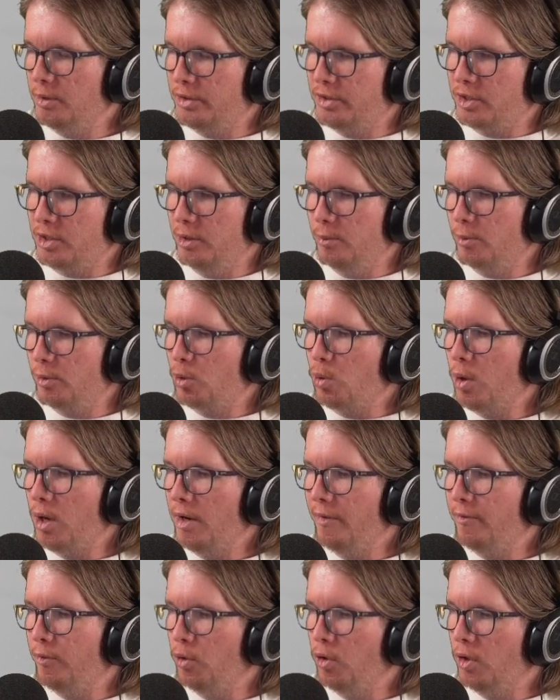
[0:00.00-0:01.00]
going to require
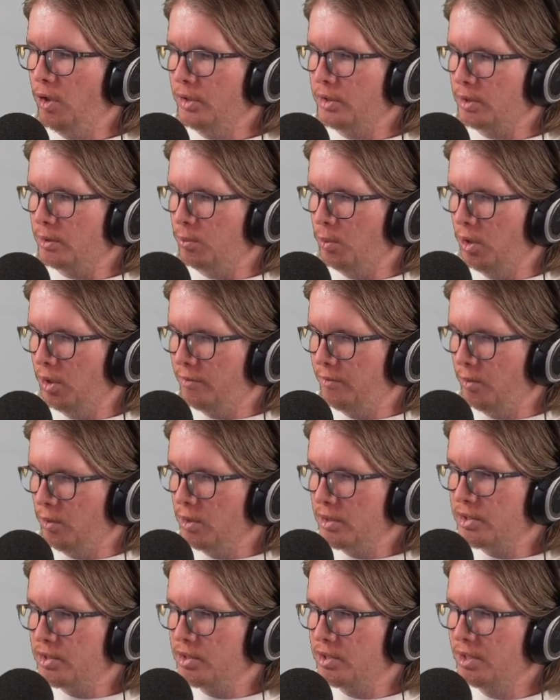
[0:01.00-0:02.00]
400
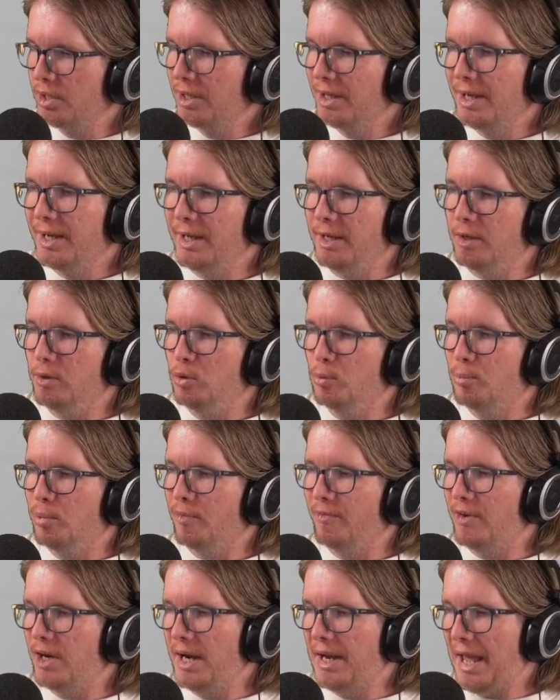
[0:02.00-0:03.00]
workforce. It will
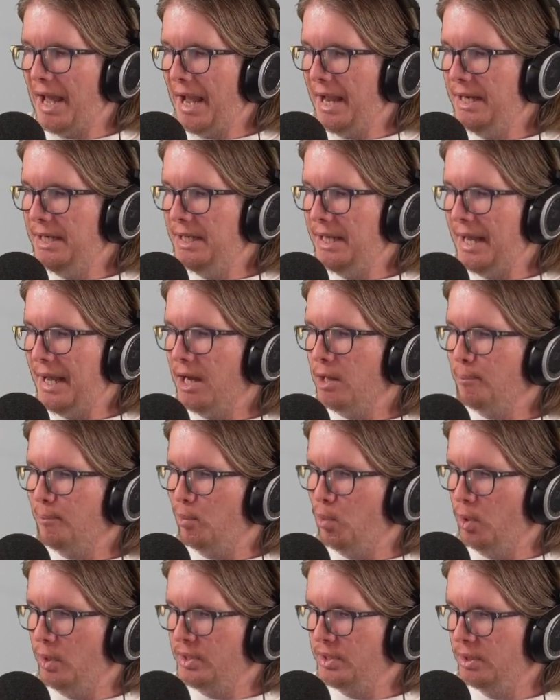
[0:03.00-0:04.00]
provide 80
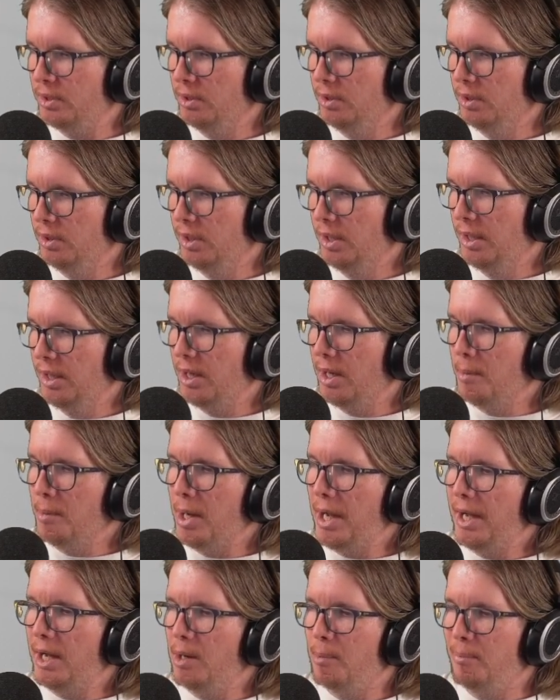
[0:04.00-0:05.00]
output,
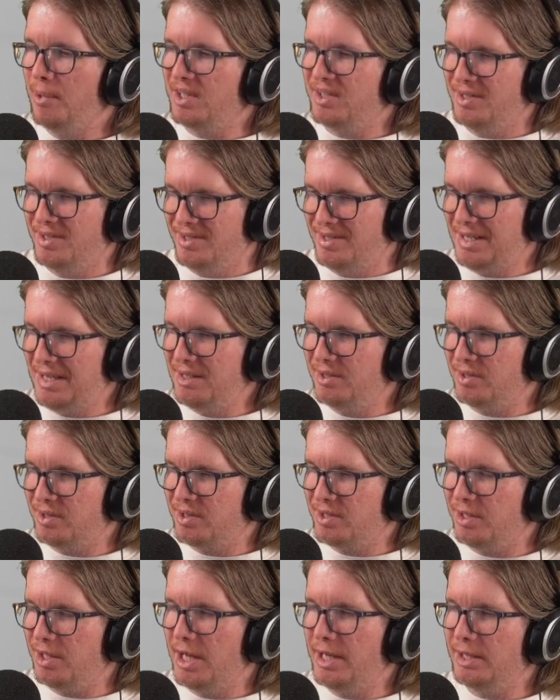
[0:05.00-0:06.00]
but disease is
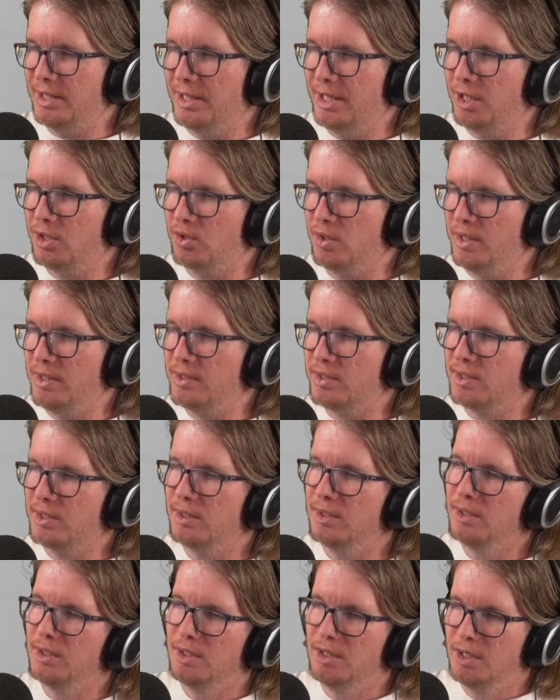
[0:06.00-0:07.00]
slightly increased.
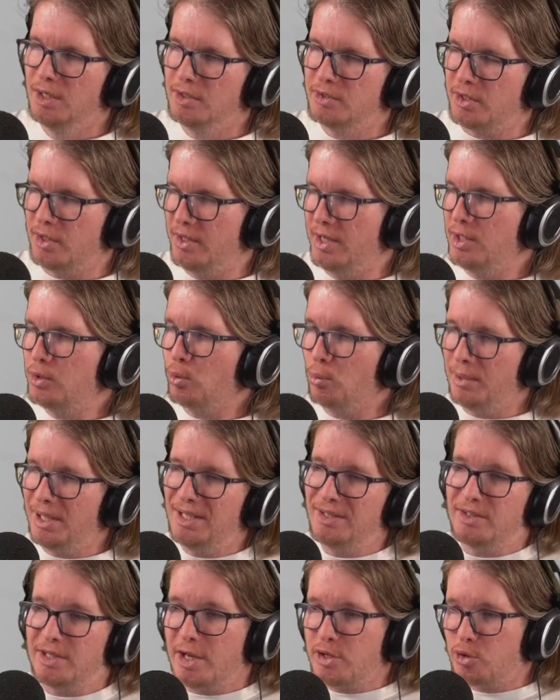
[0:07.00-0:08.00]
So these will be
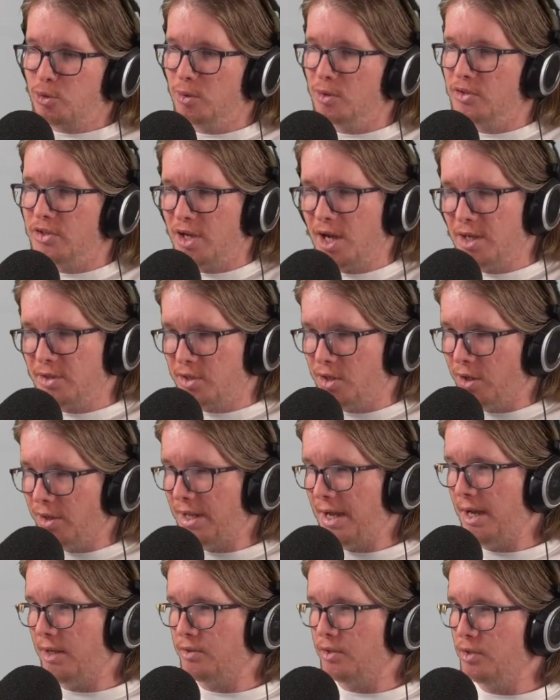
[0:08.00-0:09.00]
industrial-sized
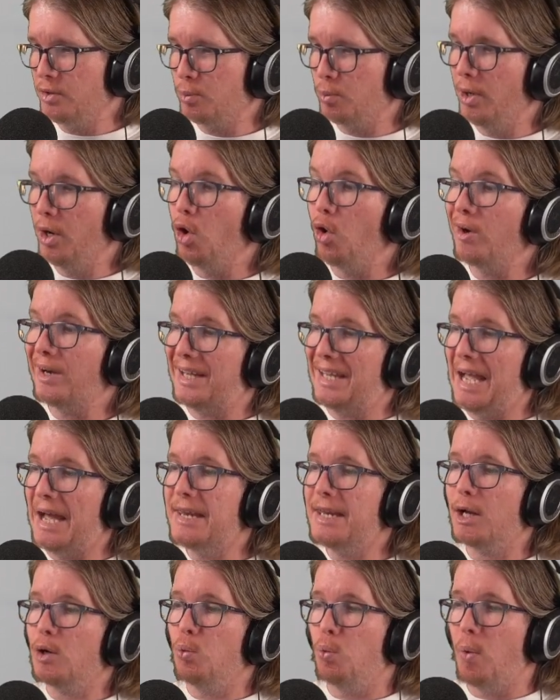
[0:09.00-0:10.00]
hothouses where
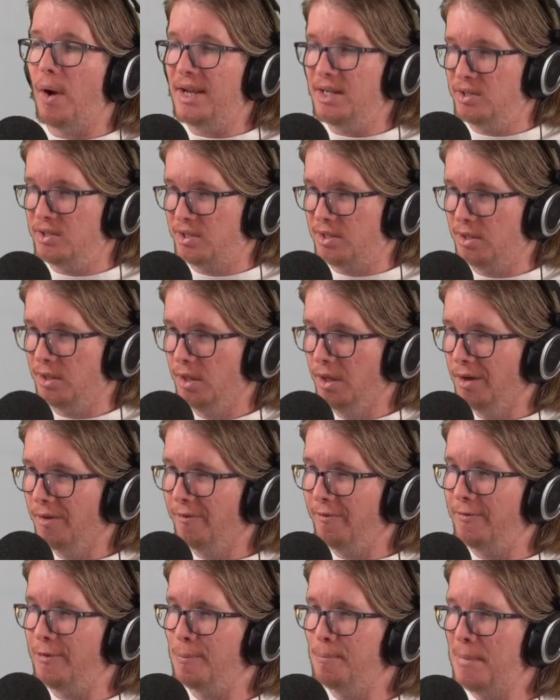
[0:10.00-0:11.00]
organic waste
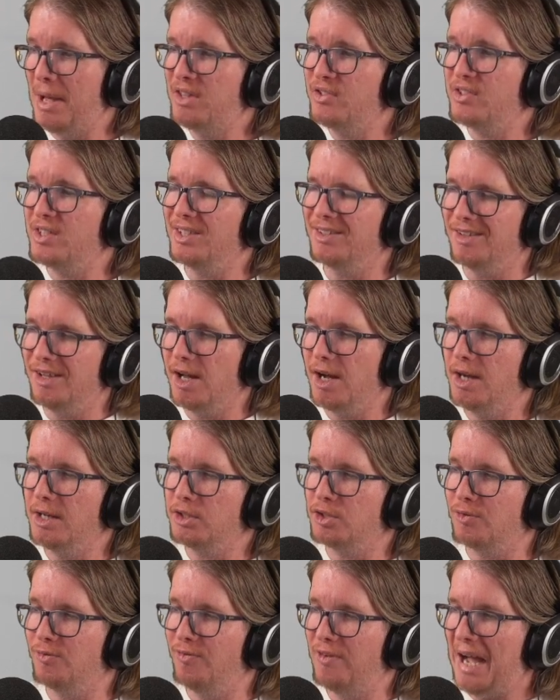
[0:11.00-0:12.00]
ferments in
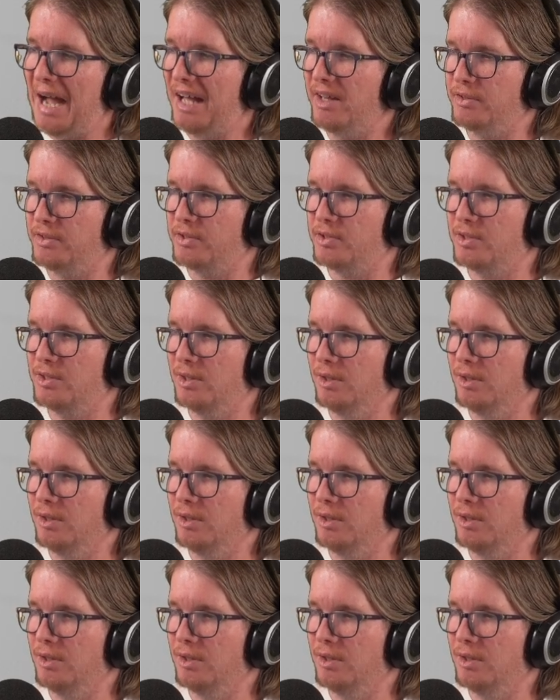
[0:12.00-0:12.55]
large vats,